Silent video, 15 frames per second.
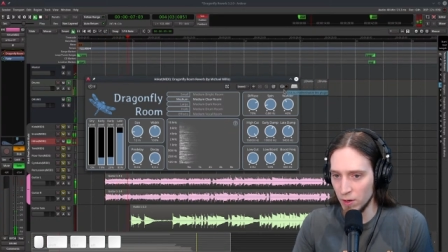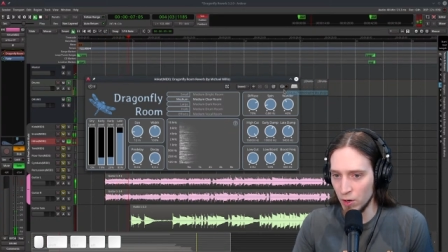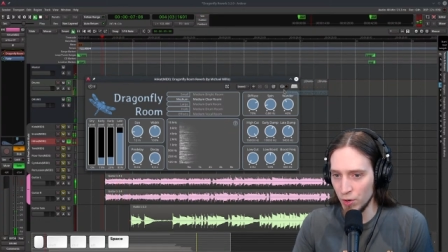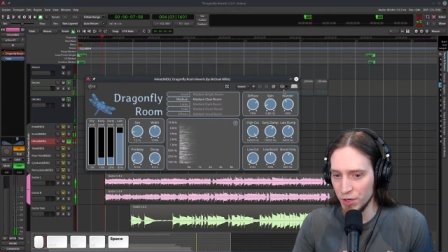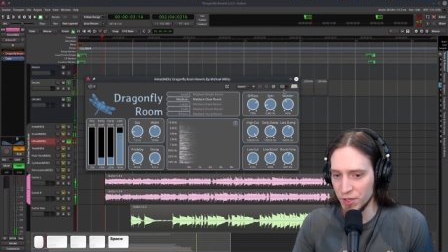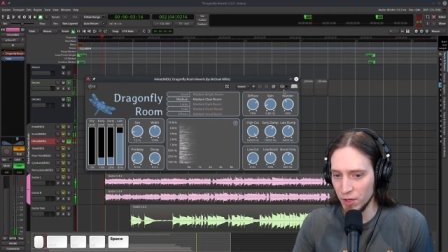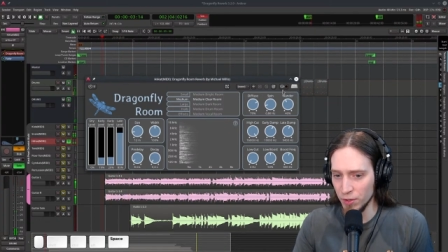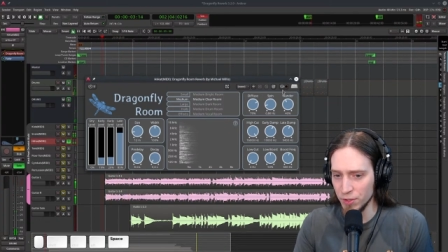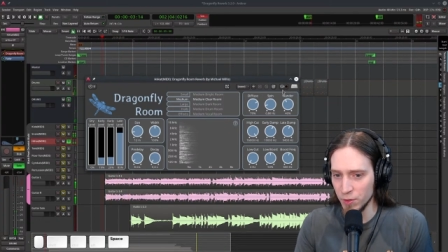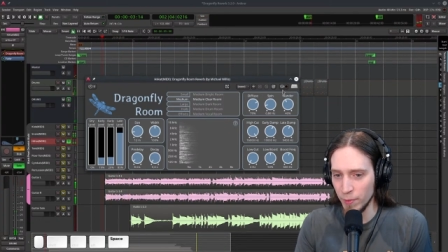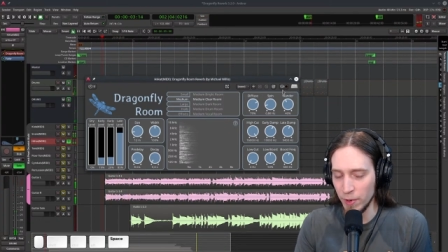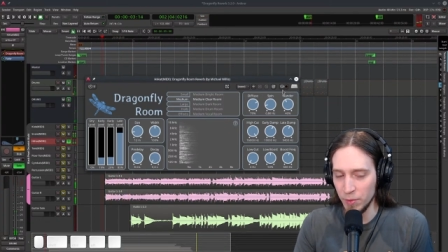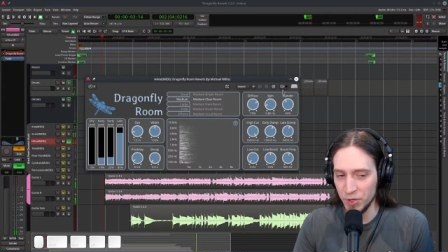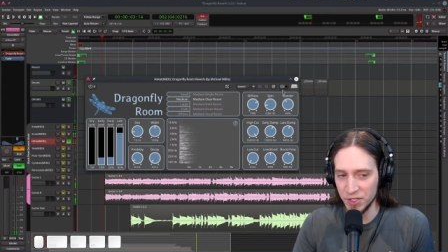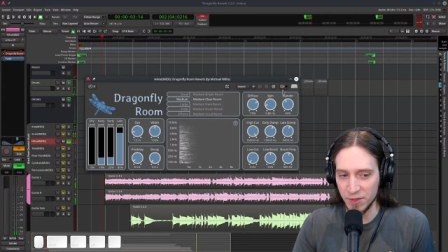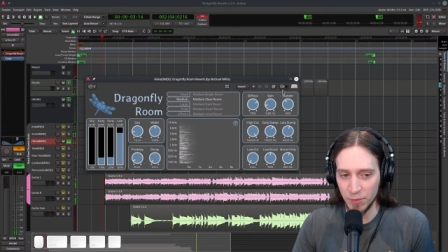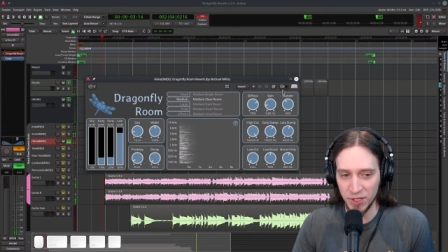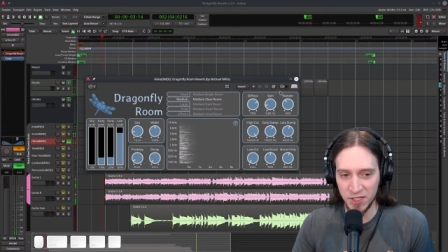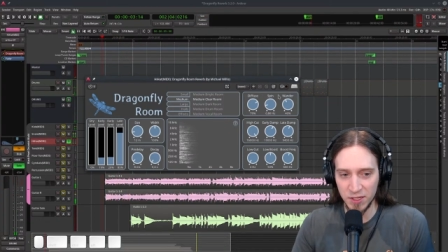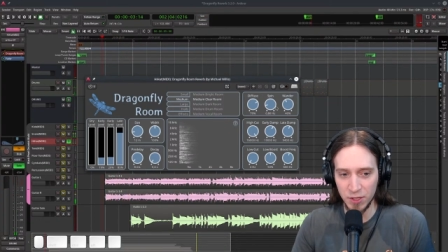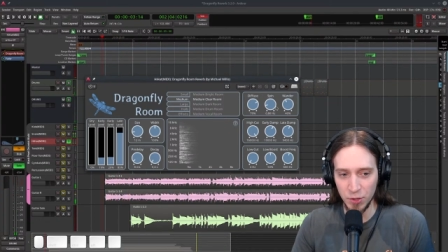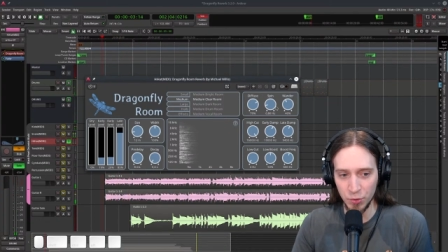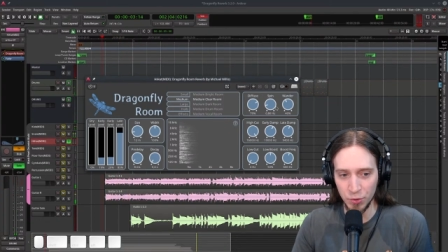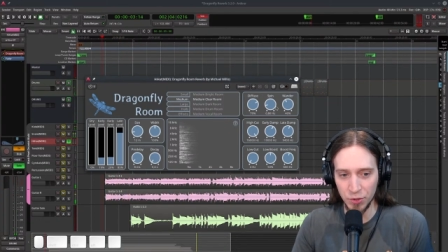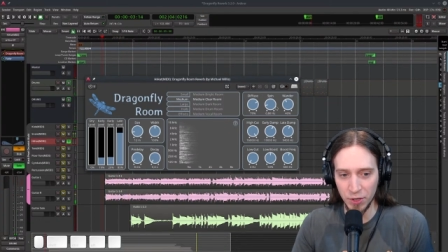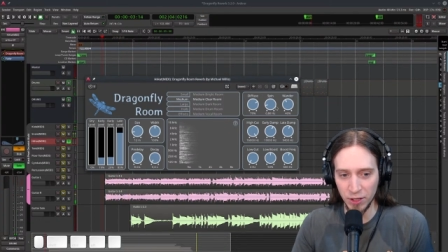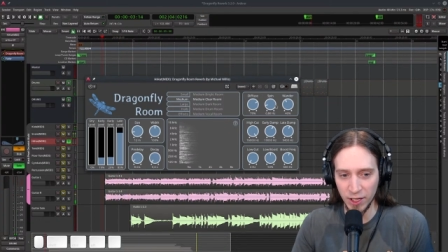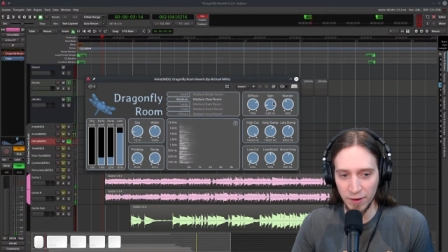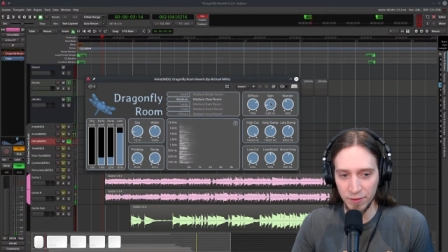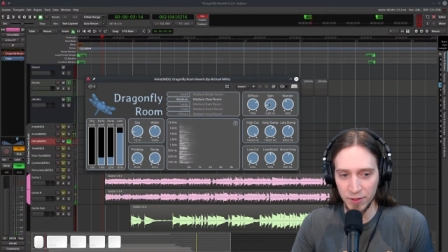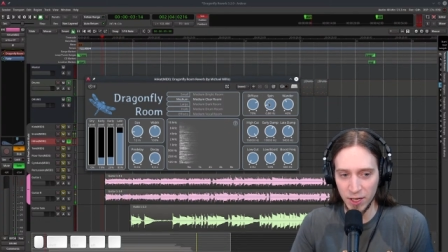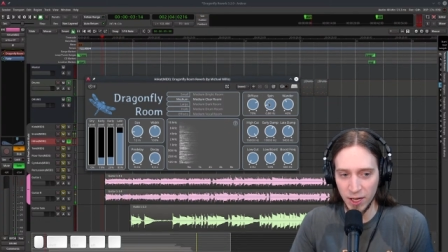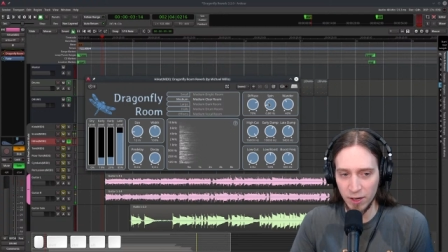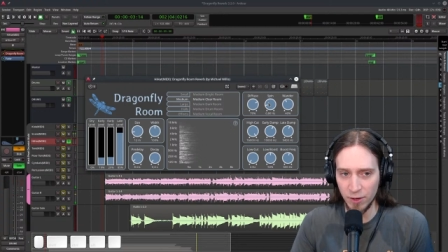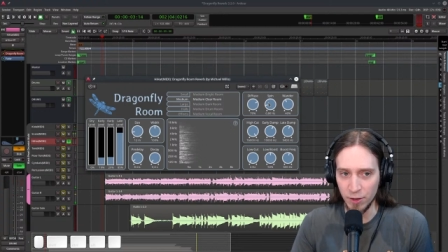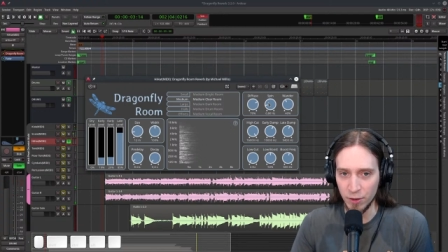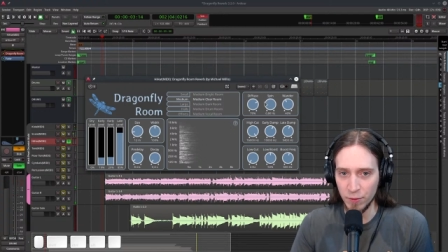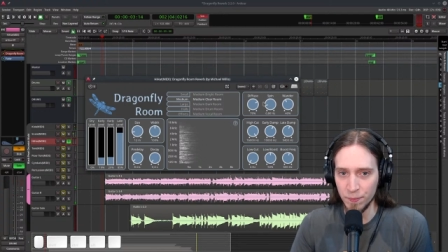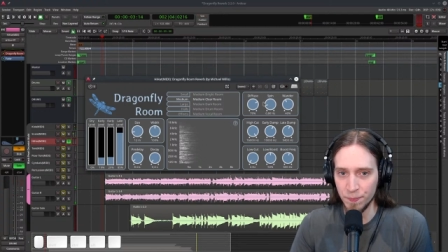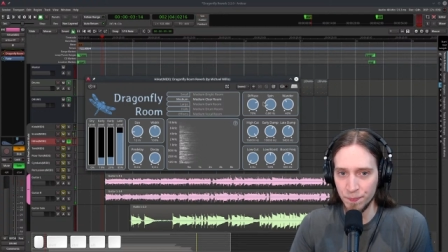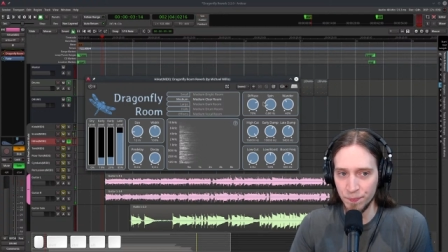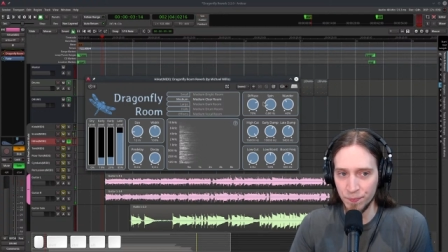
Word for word: Or it's also maybe it's a bit skewed to the left. I don't know.